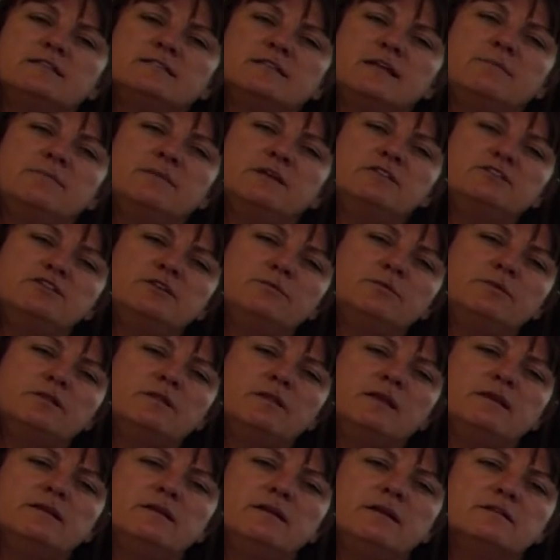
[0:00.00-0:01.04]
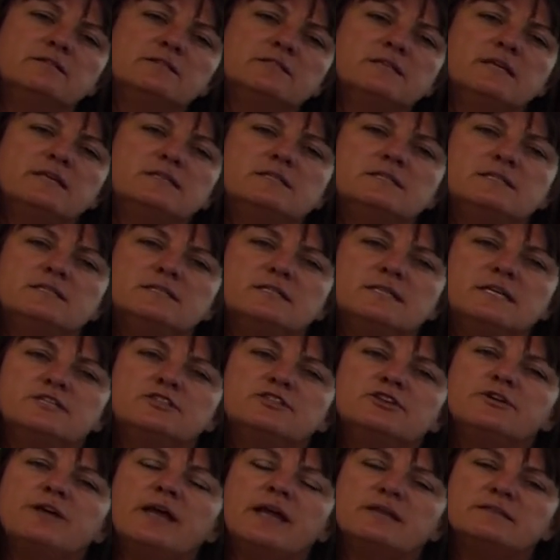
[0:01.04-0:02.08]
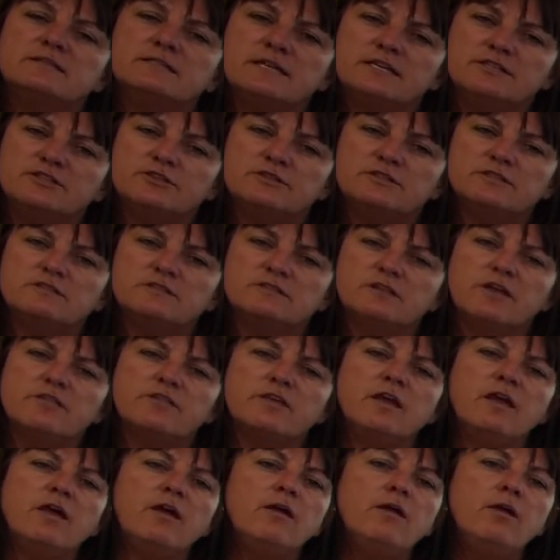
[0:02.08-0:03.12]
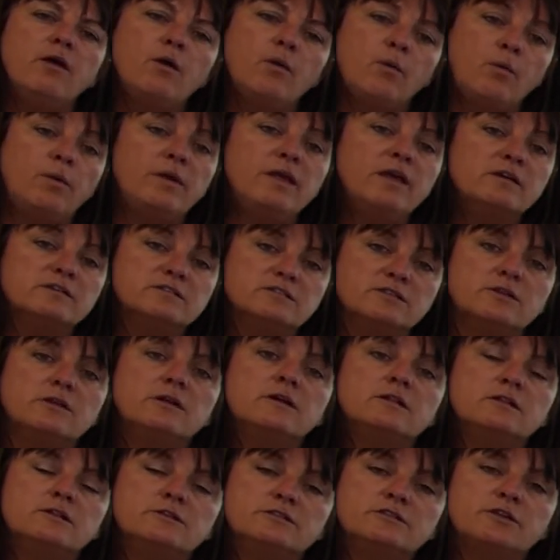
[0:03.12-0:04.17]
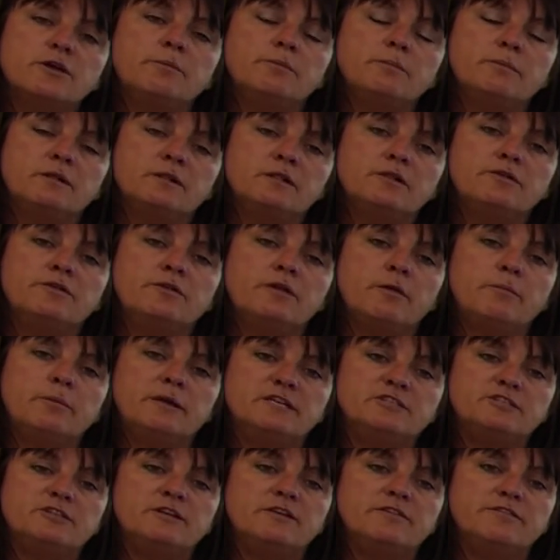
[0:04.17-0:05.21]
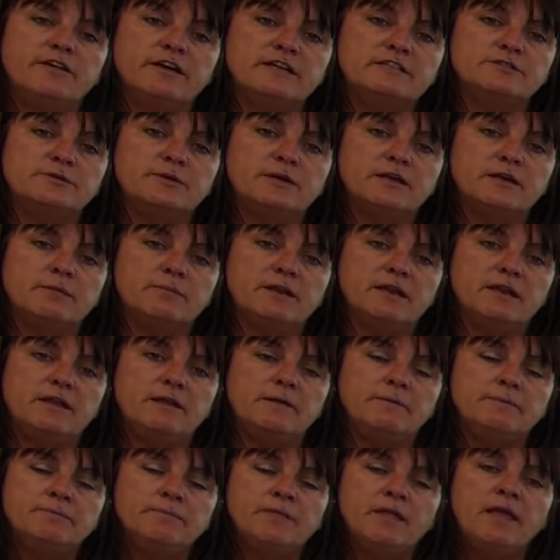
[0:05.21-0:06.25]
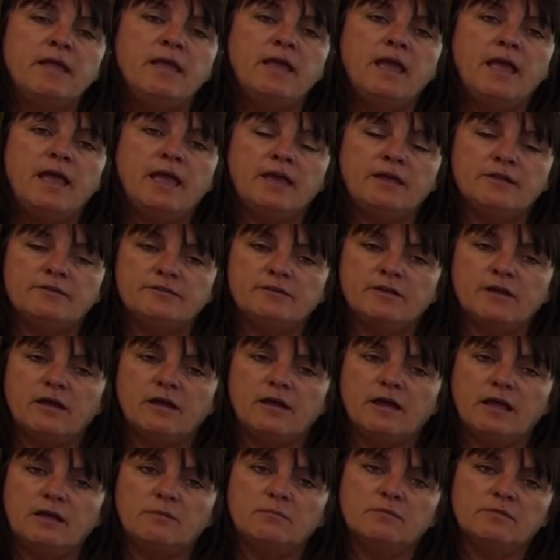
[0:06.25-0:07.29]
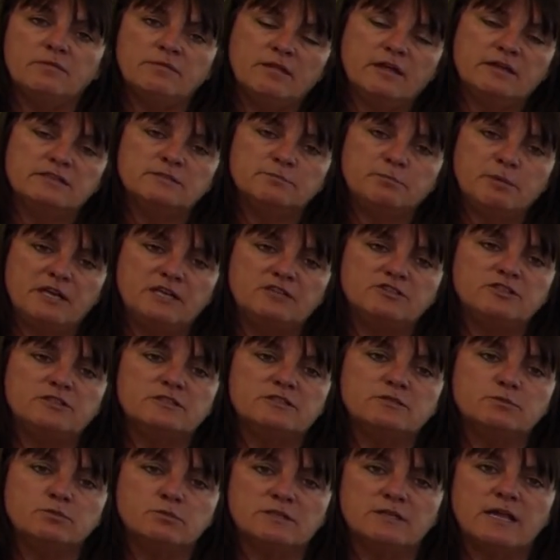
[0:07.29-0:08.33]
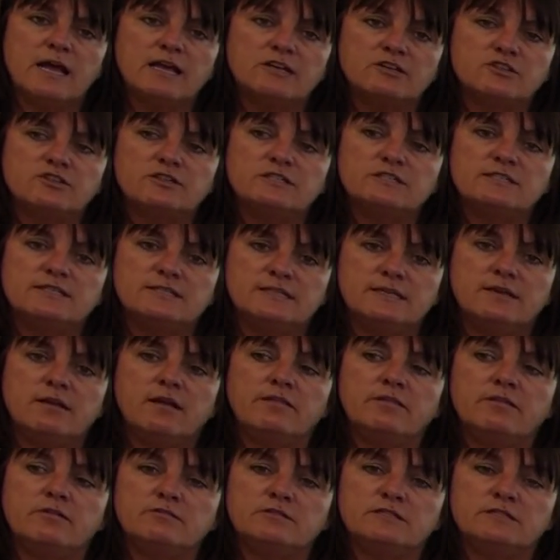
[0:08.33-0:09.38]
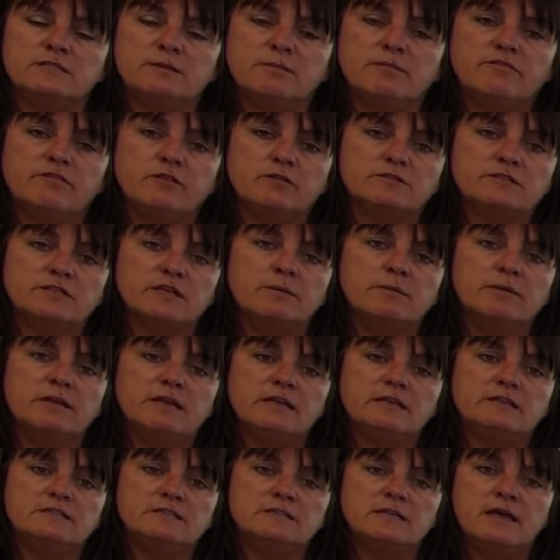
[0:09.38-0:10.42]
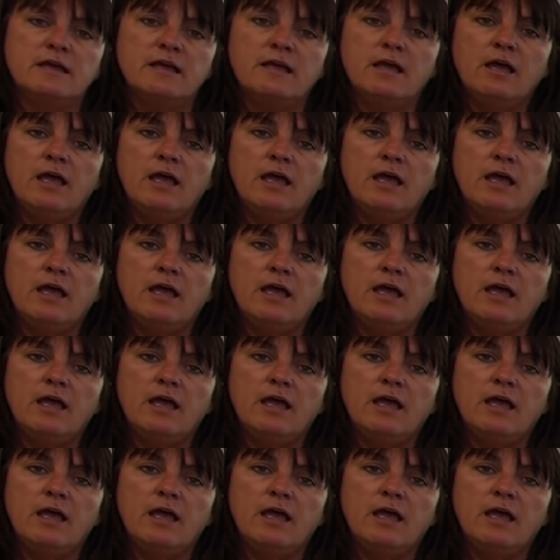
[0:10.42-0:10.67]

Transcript: as I mentioned, with London Health Sciences Centre and St. Joseph's Healthcare, we also include our patient advisory committee, and thus patients will actually sit on some of those committees.